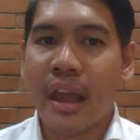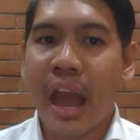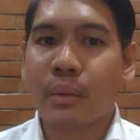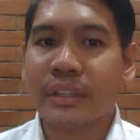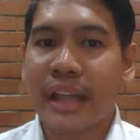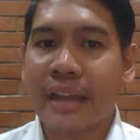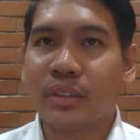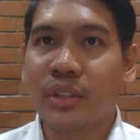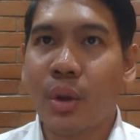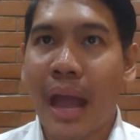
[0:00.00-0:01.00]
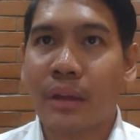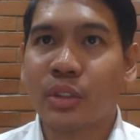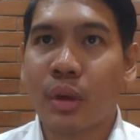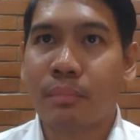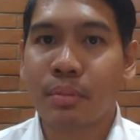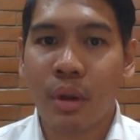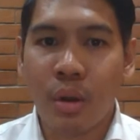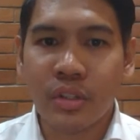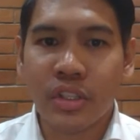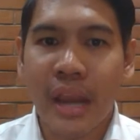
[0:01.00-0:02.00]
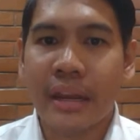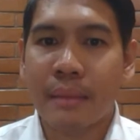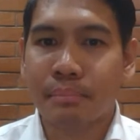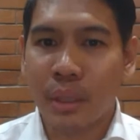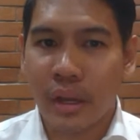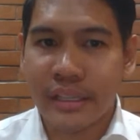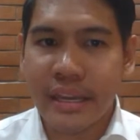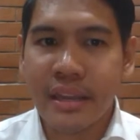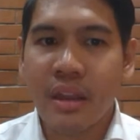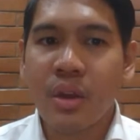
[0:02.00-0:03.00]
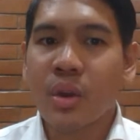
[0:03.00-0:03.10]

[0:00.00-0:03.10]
I would like to know how to approach an employee